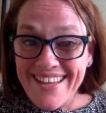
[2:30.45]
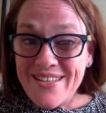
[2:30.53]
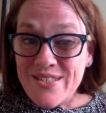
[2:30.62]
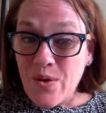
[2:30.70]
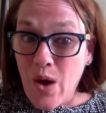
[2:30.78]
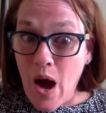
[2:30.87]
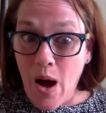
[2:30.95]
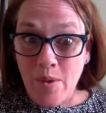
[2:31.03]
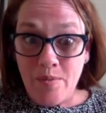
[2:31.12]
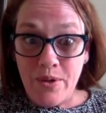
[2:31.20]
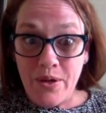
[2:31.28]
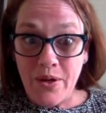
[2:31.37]
So
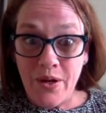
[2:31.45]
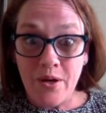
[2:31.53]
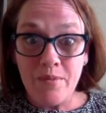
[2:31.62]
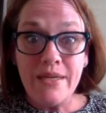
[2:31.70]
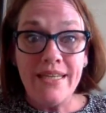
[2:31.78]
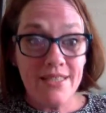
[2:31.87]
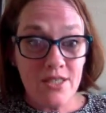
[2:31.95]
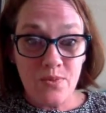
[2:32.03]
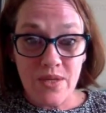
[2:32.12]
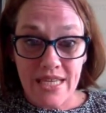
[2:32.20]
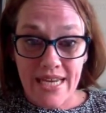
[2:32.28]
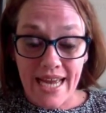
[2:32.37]
hamburger begins
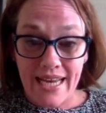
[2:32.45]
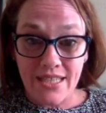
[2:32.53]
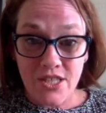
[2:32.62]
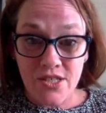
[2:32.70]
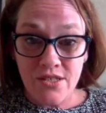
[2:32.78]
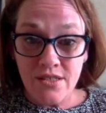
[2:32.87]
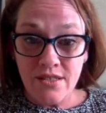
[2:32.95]
with an H.